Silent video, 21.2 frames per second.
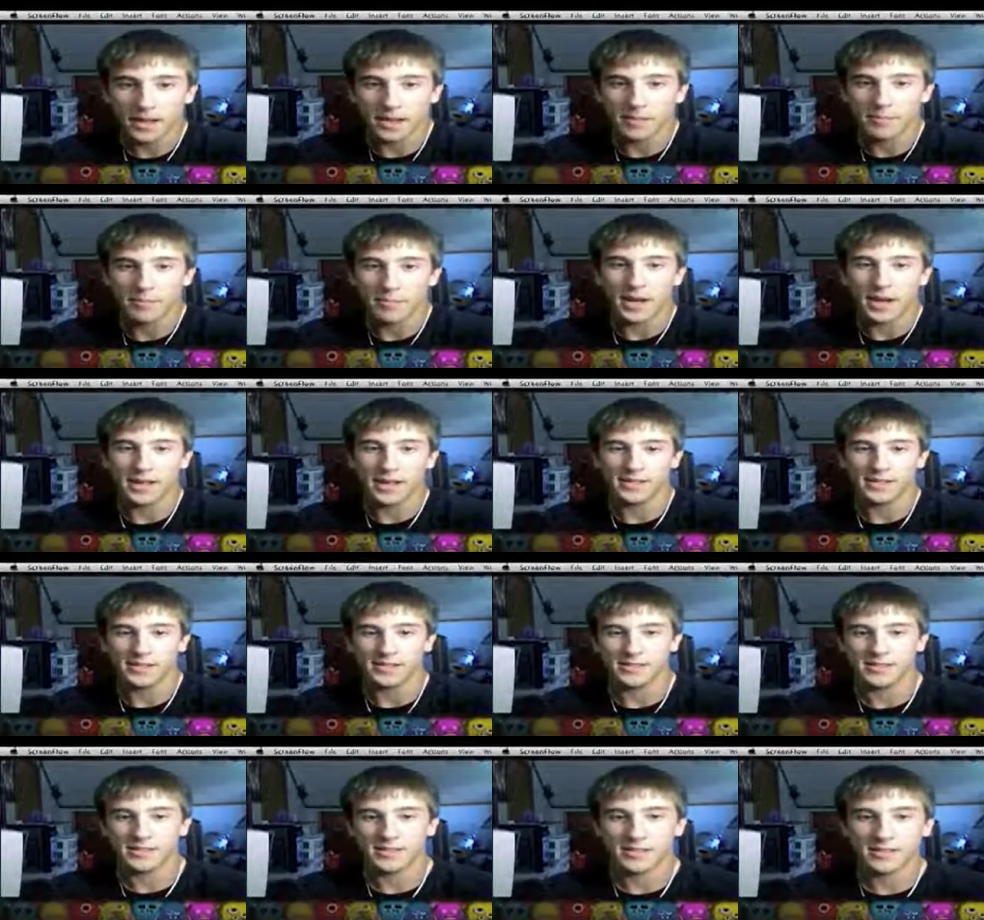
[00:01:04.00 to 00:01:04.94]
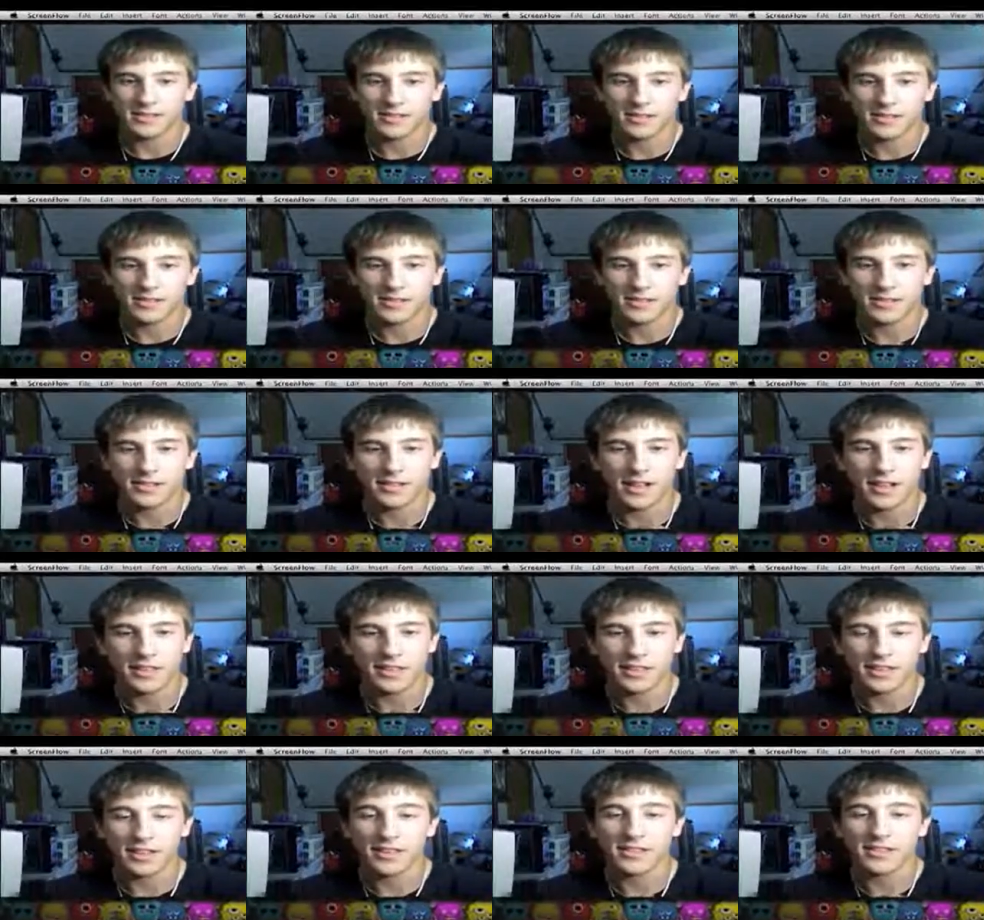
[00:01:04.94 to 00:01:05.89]
combines, I
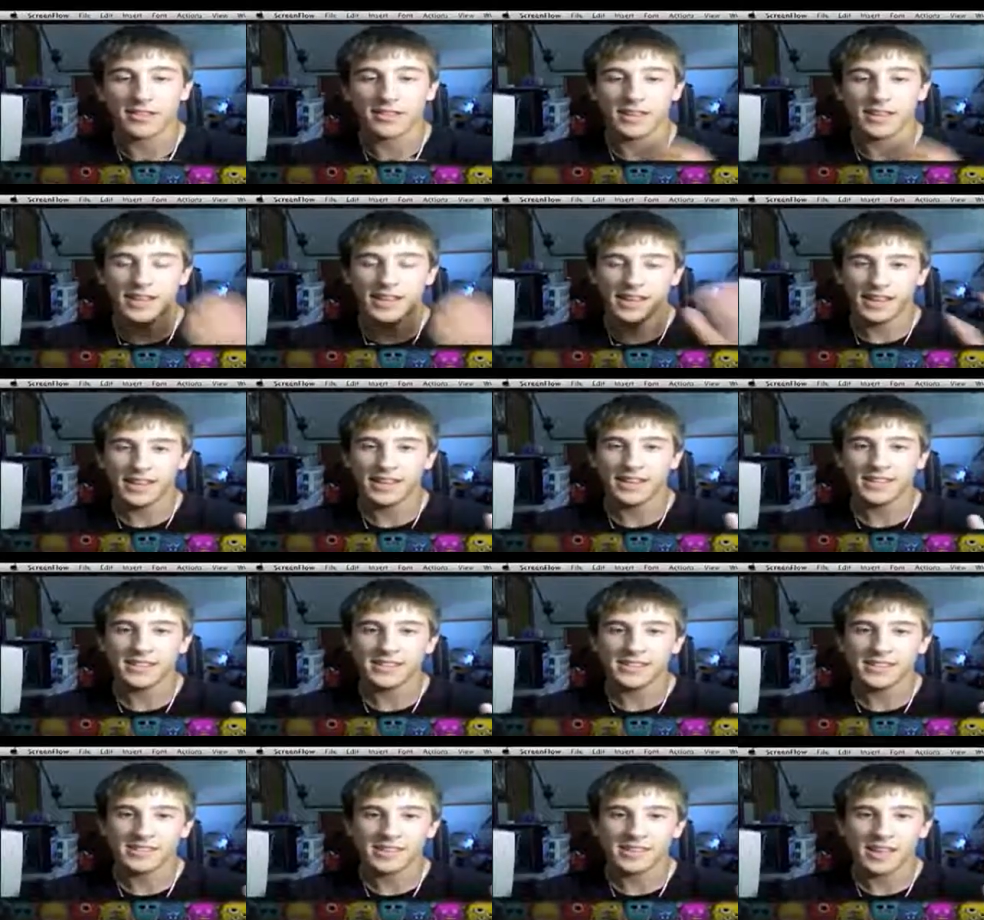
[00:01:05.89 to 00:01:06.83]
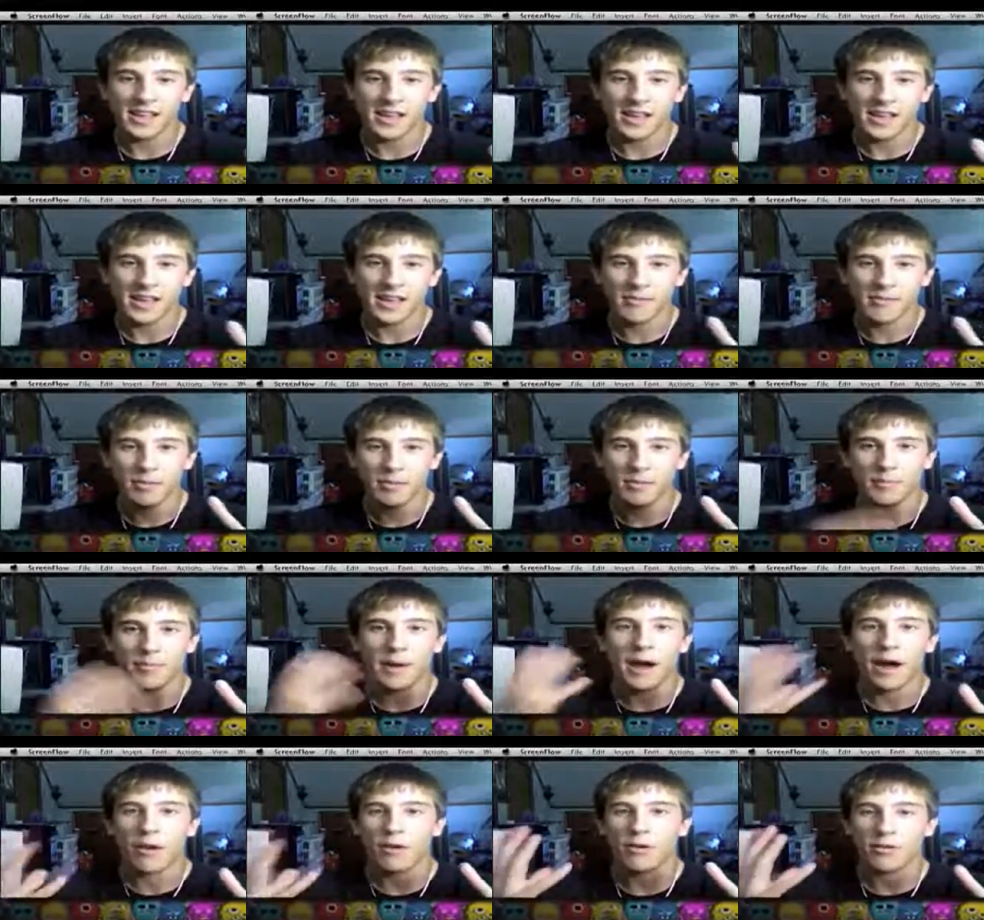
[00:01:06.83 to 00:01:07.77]
think, ease, but
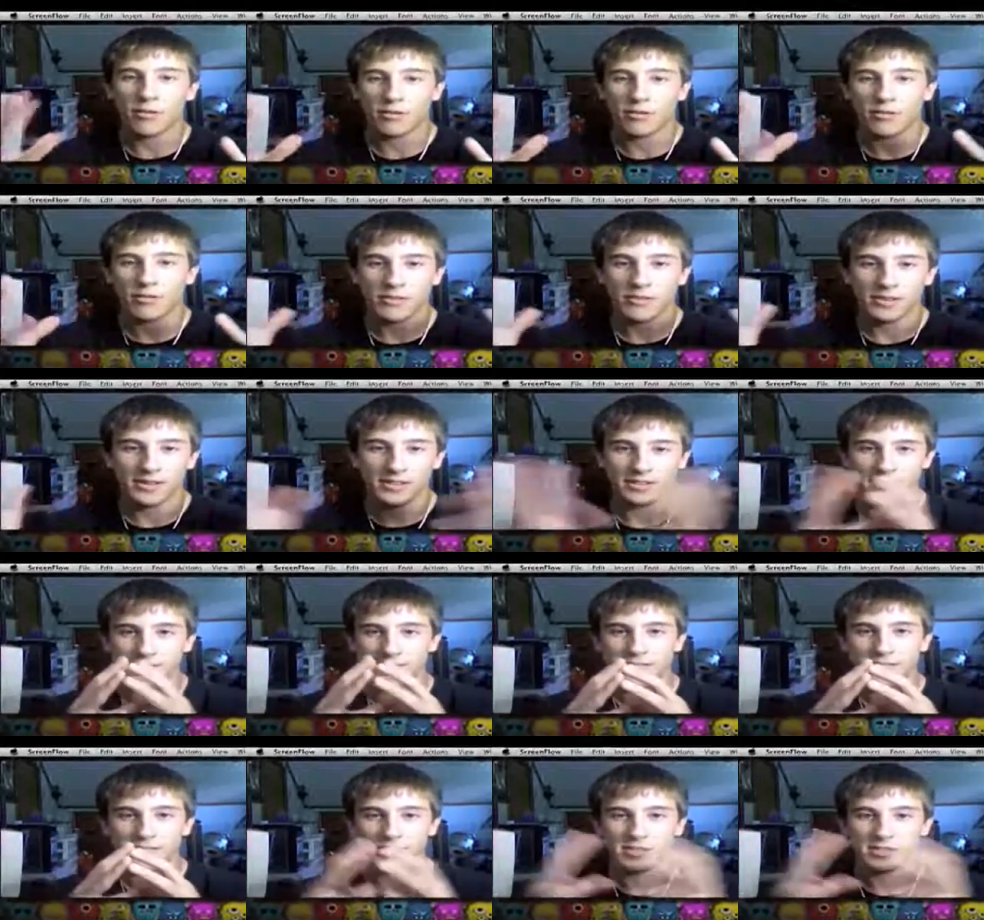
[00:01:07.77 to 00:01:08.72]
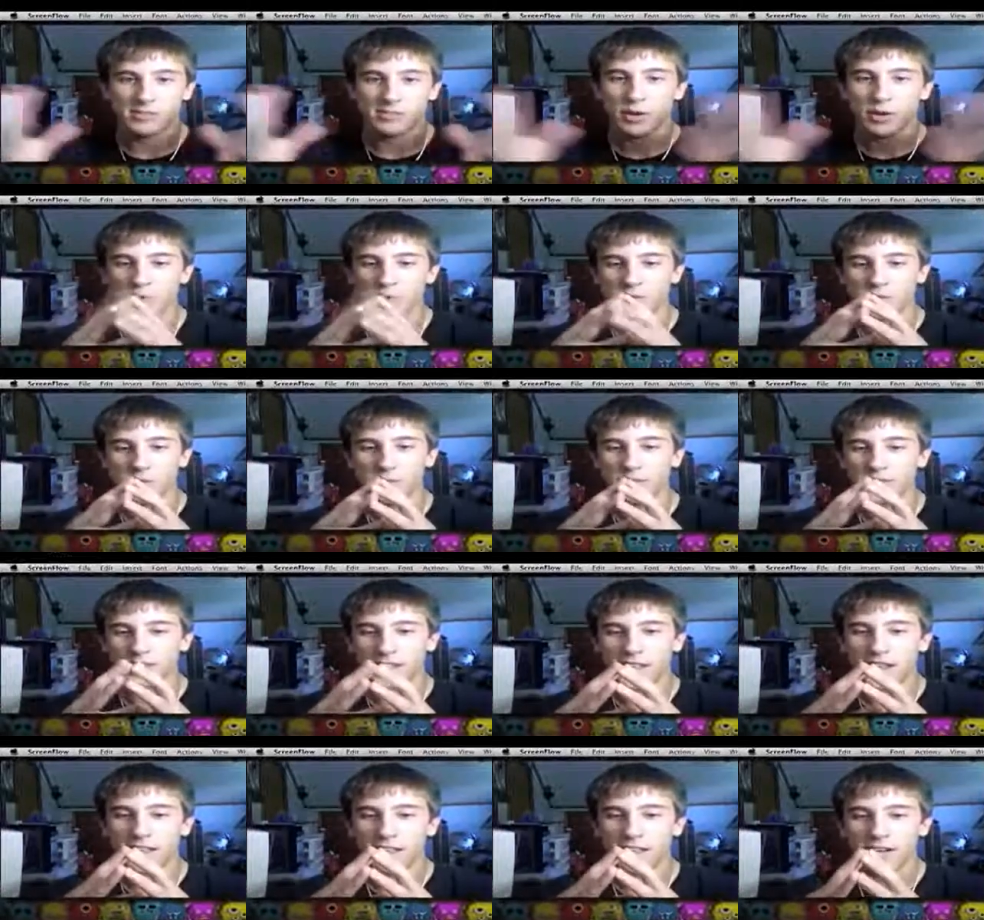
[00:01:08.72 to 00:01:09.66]
power, and just throws them in
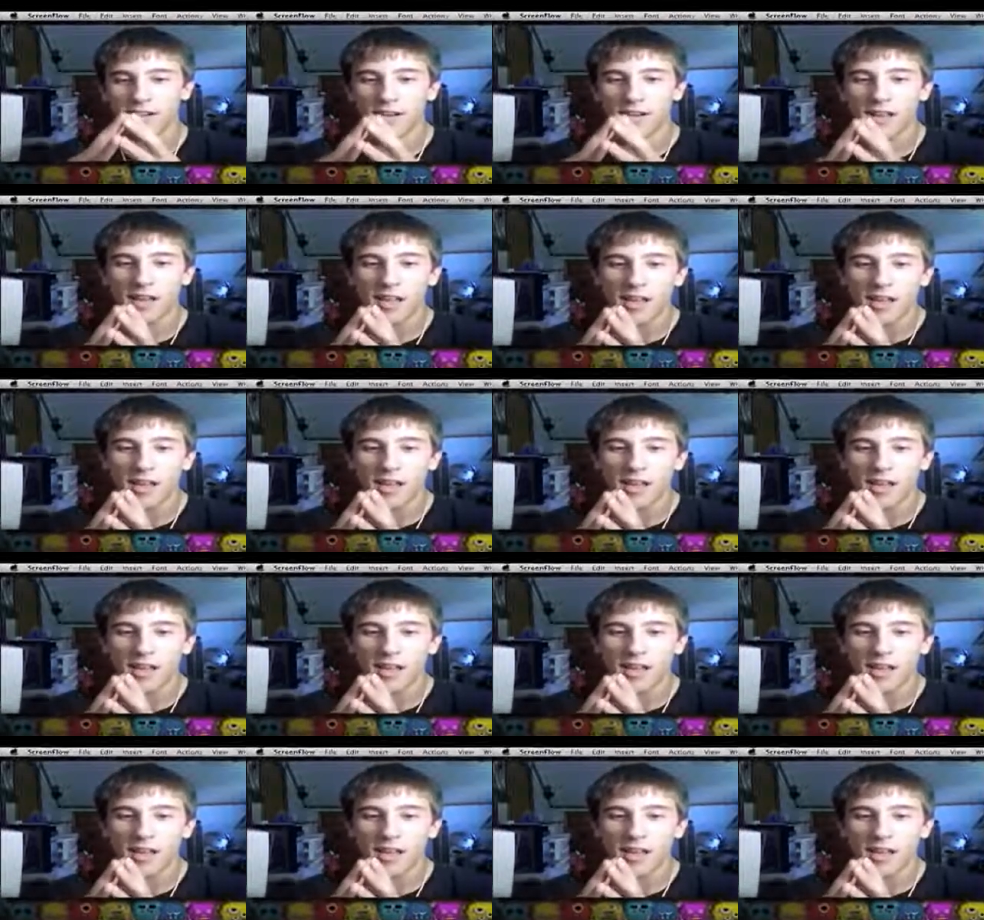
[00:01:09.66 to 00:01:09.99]
together.